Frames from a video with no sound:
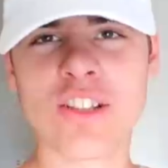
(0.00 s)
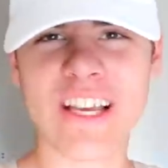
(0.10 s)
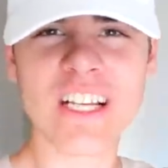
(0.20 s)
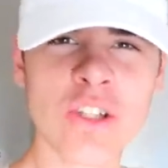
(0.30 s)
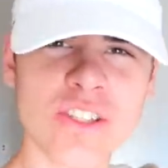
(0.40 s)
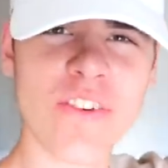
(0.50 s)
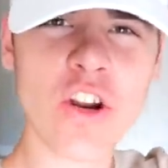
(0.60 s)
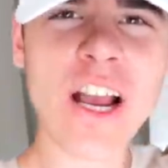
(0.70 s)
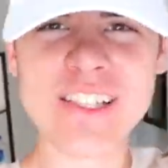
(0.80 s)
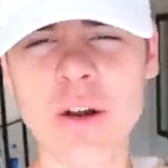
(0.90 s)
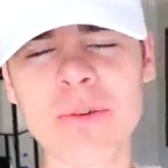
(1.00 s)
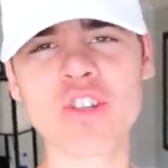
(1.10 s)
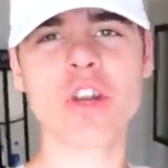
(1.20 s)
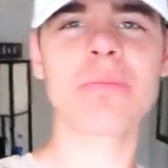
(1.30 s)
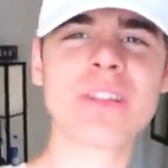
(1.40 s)
So that concludes the video, guys. I
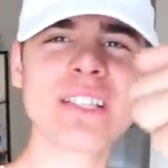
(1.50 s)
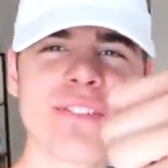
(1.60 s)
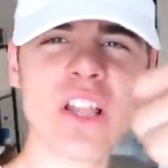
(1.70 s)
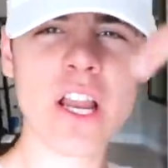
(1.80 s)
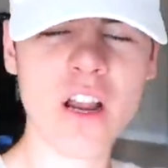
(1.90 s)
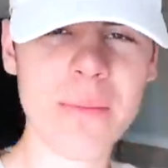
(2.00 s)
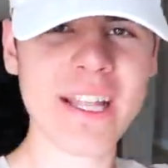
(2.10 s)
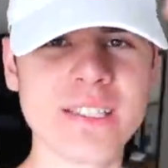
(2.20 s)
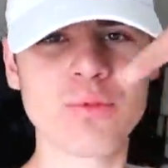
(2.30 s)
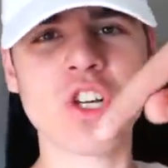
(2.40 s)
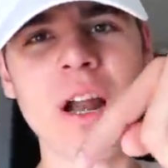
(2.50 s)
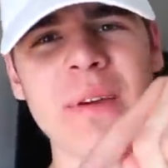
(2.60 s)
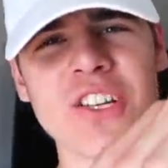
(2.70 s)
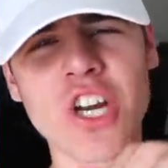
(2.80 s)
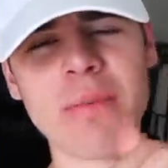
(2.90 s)
hope you enjoyed. Please leave a like, comment, and
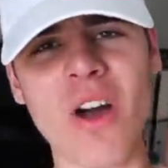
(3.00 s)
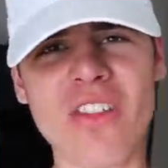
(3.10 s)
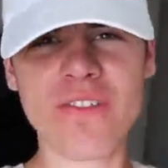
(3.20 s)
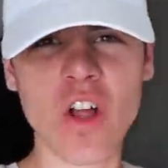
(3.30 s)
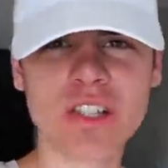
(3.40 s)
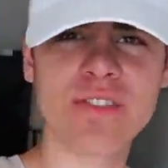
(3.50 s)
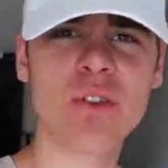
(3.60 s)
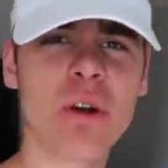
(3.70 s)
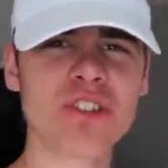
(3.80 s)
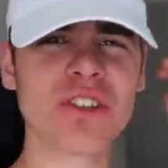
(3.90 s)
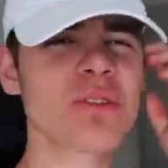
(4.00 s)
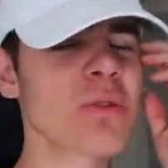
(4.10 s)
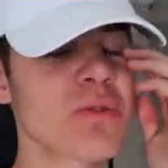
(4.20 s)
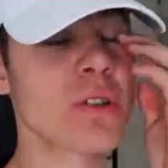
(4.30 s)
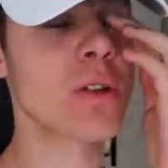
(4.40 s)
subscribe. And check out my other vlogs if you want to.
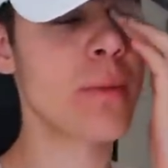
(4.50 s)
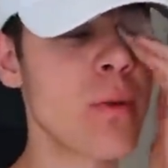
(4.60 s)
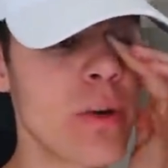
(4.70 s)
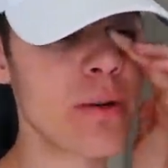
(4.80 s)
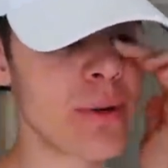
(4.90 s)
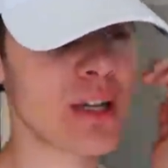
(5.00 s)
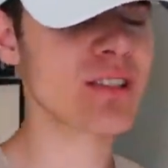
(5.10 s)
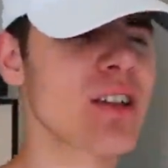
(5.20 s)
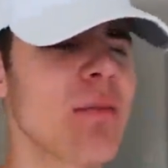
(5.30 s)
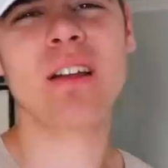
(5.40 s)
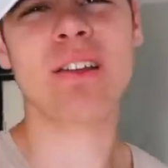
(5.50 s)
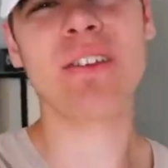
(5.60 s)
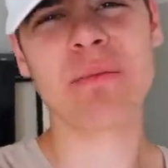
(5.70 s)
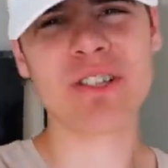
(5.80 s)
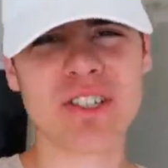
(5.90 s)
This one was a little bit weird because um, uh,
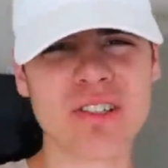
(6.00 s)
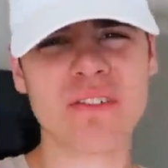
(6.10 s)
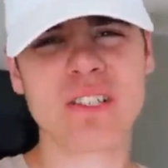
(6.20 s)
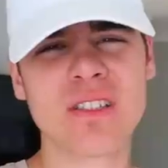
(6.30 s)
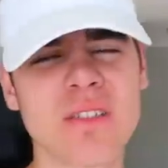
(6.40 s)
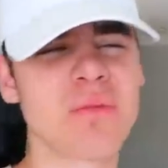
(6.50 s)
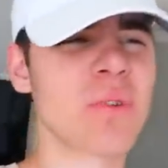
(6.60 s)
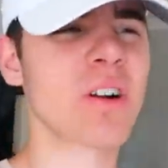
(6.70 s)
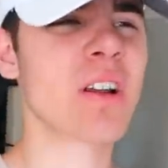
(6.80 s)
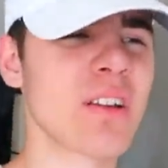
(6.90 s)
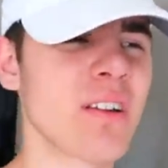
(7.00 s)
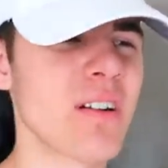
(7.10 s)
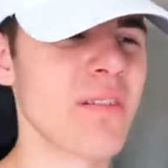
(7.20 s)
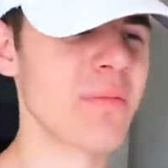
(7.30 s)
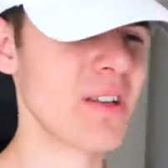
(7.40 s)
the vending machines obviously didn't work,
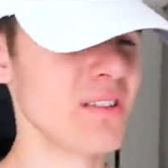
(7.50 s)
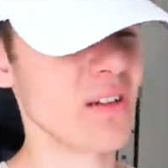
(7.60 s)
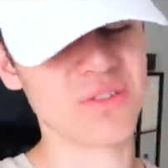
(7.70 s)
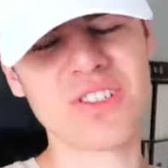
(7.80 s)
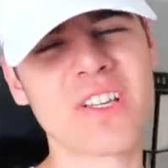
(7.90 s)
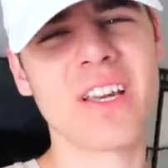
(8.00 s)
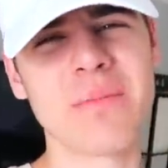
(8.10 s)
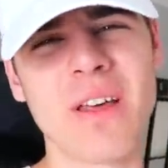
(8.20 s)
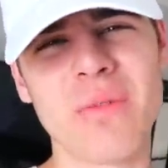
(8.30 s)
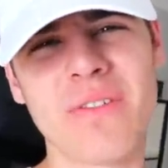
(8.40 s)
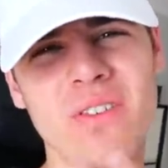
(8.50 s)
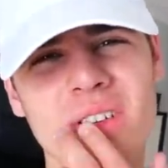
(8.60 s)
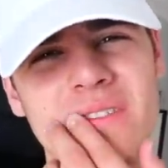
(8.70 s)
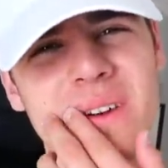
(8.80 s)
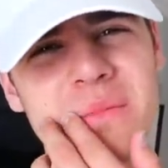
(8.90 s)
and um, I was just kidding, by the way,
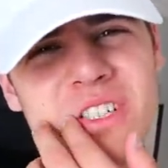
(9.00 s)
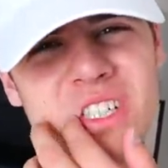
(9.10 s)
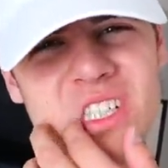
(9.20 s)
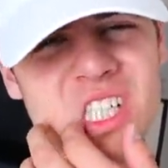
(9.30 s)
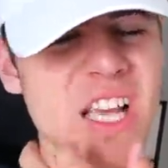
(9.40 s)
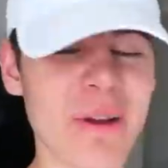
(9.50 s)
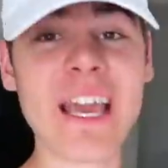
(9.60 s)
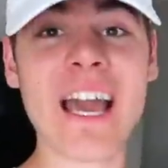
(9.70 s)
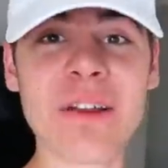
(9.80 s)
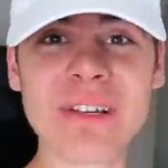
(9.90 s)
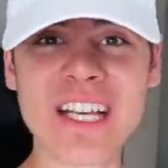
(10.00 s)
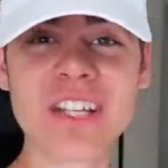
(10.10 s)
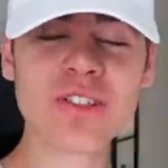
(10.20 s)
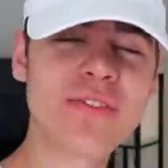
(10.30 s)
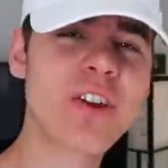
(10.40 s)
for all the vending machines. But yeah, anyway,
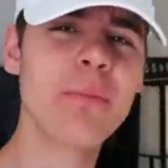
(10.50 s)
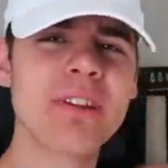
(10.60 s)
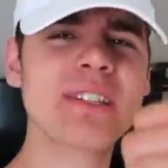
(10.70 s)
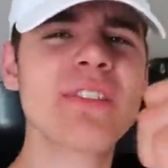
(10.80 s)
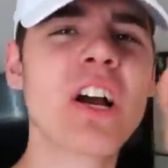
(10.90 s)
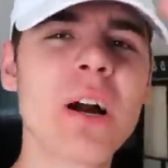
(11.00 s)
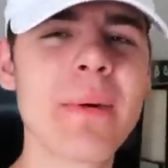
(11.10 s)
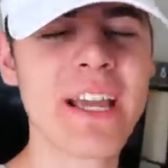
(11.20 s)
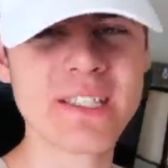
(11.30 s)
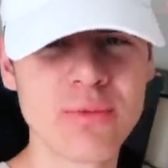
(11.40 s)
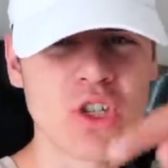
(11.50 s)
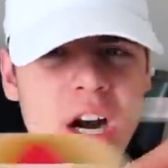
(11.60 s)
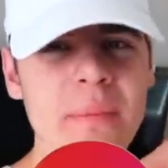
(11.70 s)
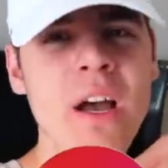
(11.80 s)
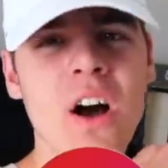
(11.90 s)
that concludes the video. Please leave a like, comment, and
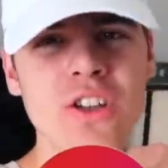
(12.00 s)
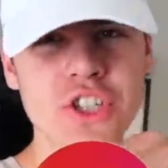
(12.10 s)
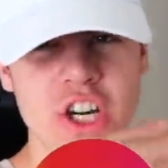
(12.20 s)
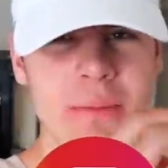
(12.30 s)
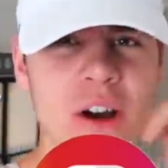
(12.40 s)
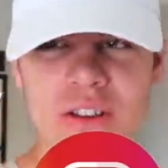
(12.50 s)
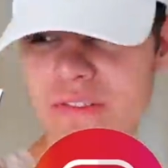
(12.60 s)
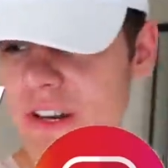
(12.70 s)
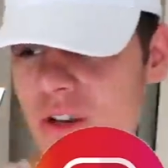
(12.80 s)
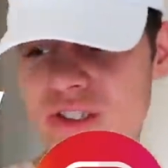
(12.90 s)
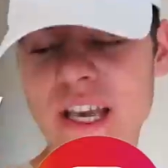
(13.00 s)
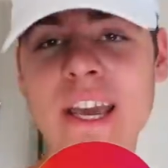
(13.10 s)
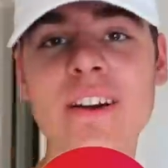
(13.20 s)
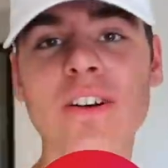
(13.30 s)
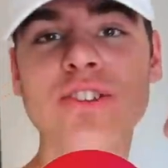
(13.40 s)
subscribe. Also check out my other
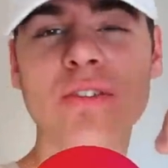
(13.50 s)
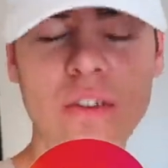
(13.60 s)
videos, and also